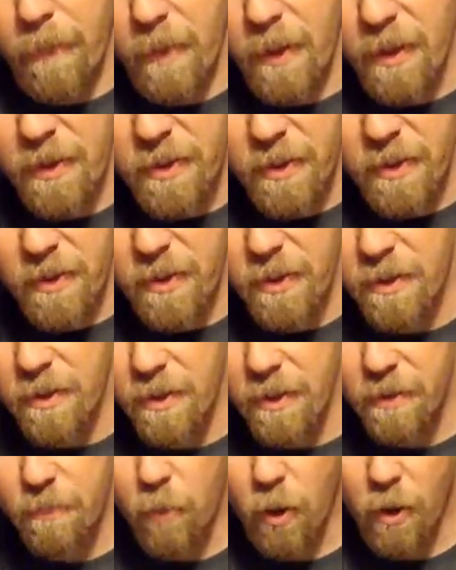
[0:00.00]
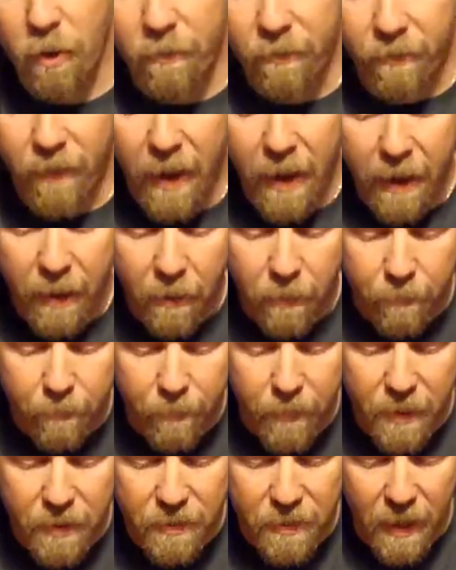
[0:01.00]
This is just a small file.
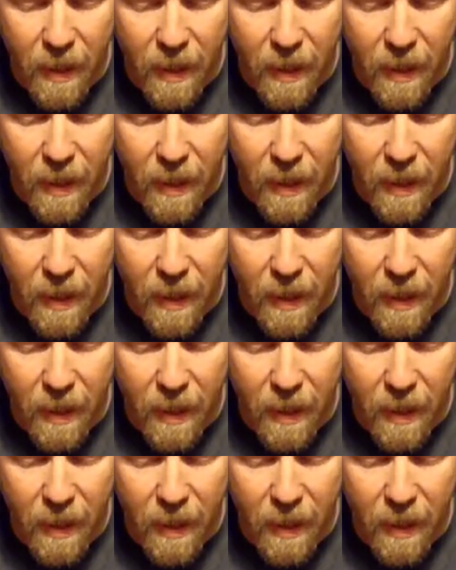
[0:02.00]
It's